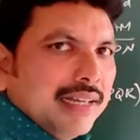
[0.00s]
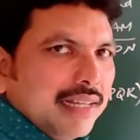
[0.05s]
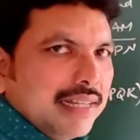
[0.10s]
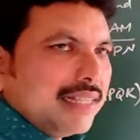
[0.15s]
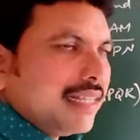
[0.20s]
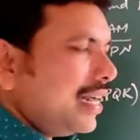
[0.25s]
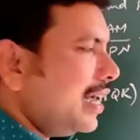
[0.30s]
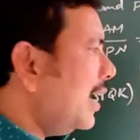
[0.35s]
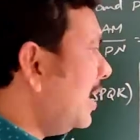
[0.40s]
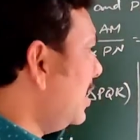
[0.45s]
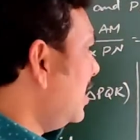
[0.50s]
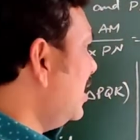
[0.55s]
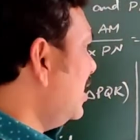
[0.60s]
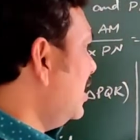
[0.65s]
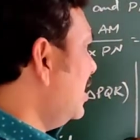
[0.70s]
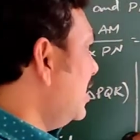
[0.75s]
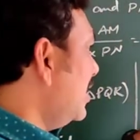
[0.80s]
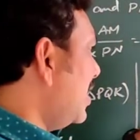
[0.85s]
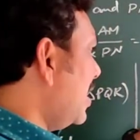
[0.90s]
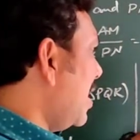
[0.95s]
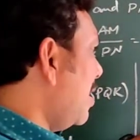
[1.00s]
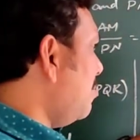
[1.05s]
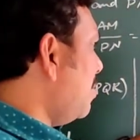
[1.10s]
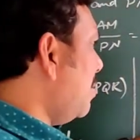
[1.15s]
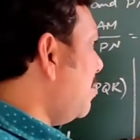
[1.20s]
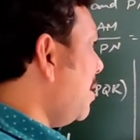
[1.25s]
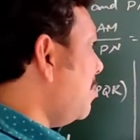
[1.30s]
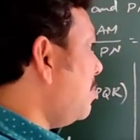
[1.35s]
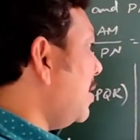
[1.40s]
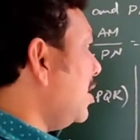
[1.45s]
Isn't it? AB
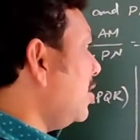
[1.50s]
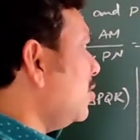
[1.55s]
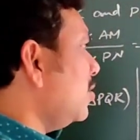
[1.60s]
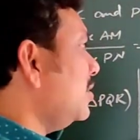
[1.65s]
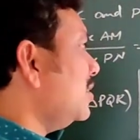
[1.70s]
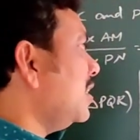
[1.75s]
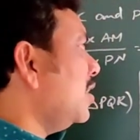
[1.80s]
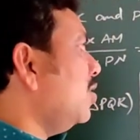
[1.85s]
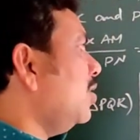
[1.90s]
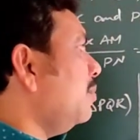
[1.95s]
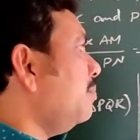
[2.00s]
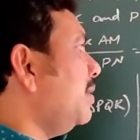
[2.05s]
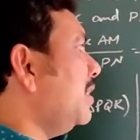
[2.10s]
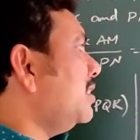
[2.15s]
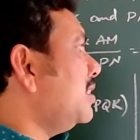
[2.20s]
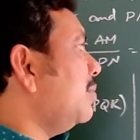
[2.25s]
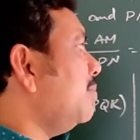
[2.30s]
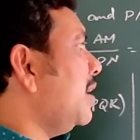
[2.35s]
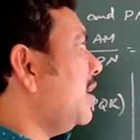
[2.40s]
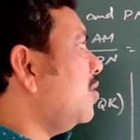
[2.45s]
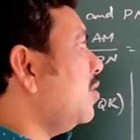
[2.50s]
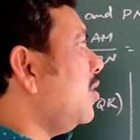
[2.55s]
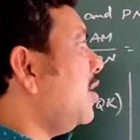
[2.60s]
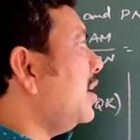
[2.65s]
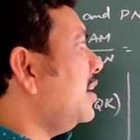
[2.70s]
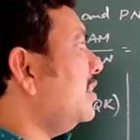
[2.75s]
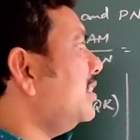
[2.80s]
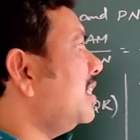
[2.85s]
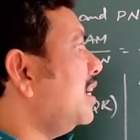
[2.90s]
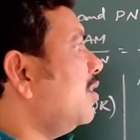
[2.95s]
by PQ is equal to BC by
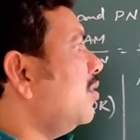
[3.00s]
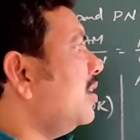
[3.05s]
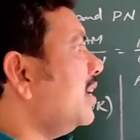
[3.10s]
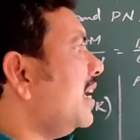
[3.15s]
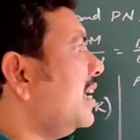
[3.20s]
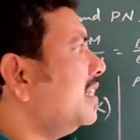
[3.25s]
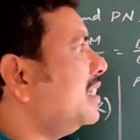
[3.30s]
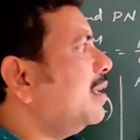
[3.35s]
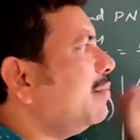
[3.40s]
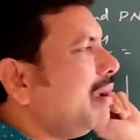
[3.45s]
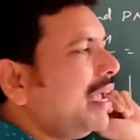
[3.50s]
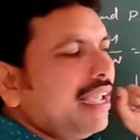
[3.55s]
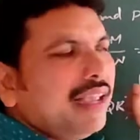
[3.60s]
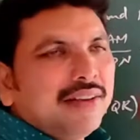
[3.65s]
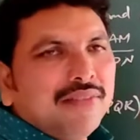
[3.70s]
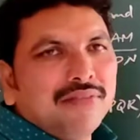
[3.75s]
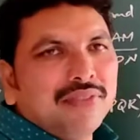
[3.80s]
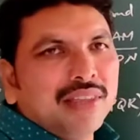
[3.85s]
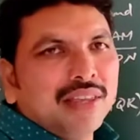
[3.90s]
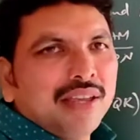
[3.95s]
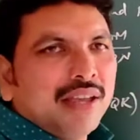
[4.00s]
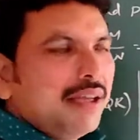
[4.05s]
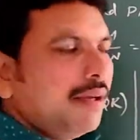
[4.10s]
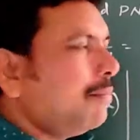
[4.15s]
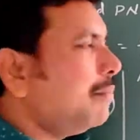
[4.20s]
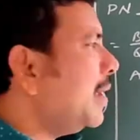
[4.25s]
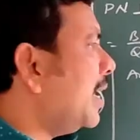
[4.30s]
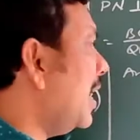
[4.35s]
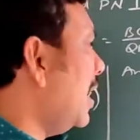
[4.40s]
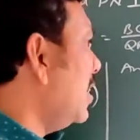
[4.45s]
QR is equal to AC by
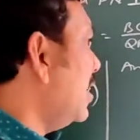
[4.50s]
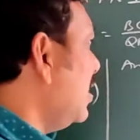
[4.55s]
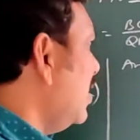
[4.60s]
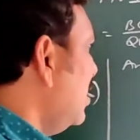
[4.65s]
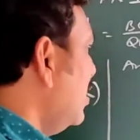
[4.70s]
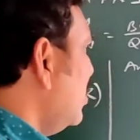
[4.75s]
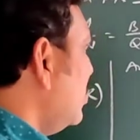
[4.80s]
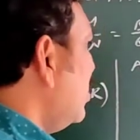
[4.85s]
PR.